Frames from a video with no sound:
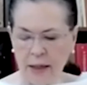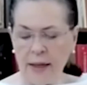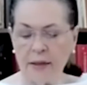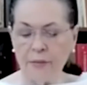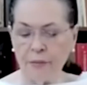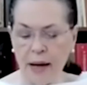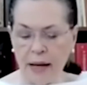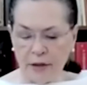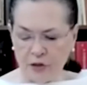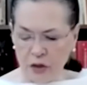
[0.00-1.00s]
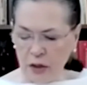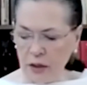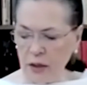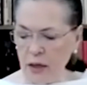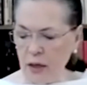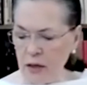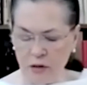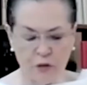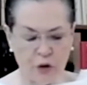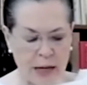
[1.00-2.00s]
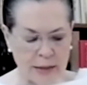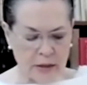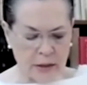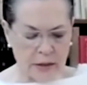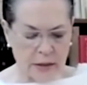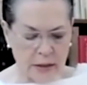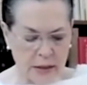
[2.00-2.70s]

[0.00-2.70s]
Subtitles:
and managing the crisis.